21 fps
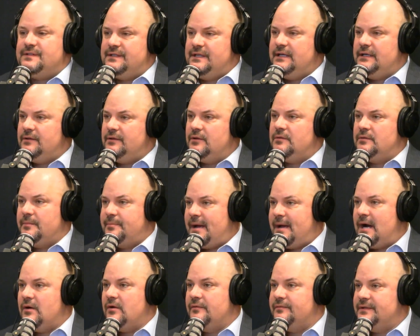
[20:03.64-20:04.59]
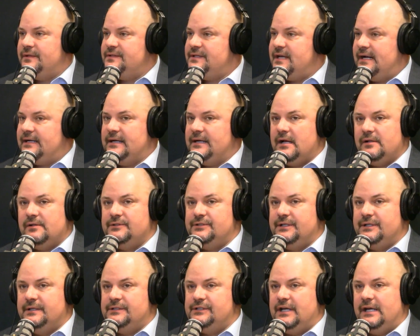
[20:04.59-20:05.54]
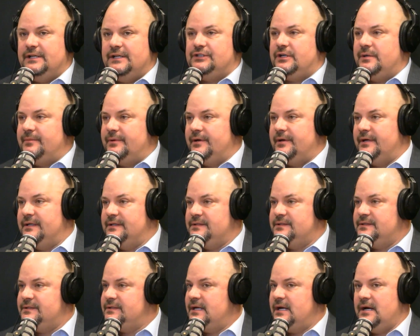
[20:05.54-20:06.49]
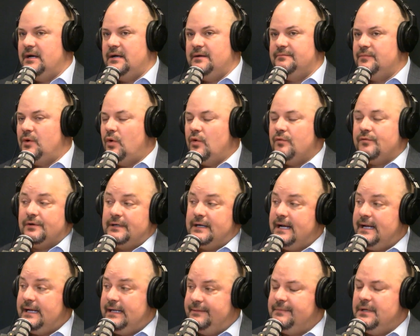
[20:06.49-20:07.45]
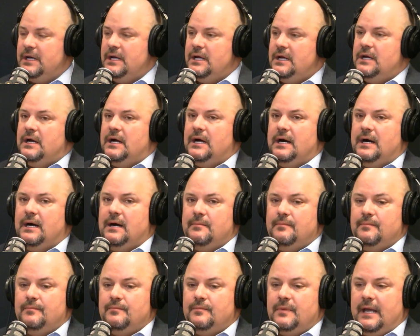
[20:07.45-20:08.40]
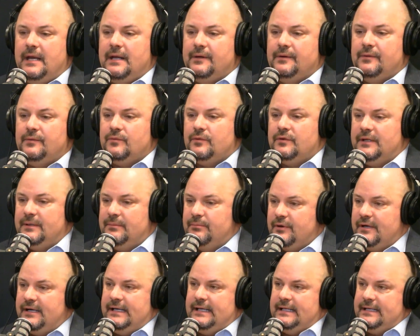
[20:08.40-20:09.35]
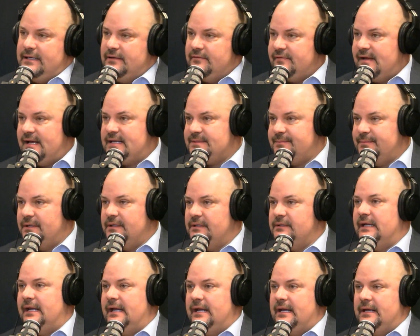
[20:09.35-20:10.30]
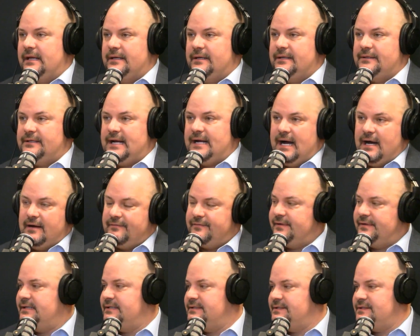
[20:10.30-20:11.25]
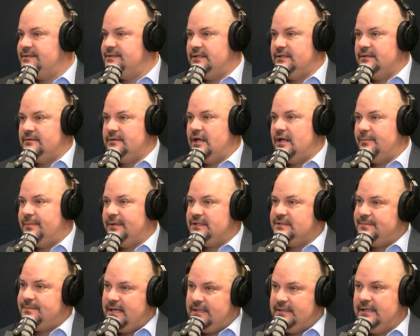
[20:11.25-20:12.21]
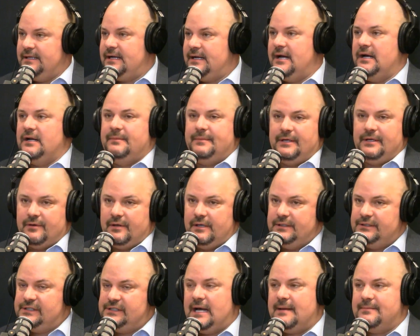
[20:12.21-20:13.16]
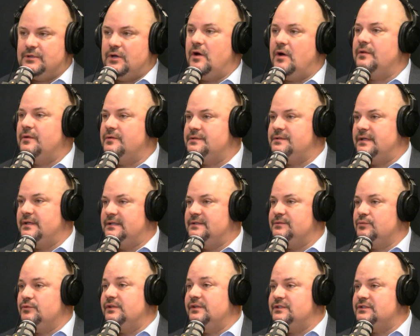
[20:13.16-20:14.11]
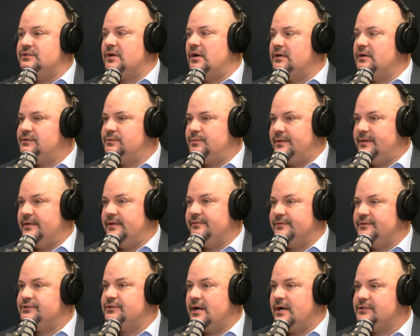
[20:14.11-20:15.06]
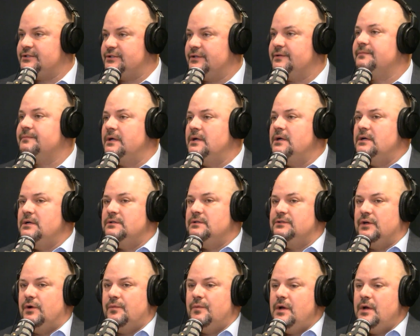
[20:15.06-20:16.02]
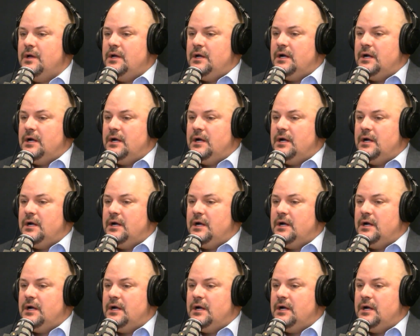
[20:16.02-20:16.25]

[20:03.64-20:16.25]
seen the power of this technology to change communities overnight and really bring in investment and confidence and help expand the economy, create jobs. All those things really starts with infrastructure. So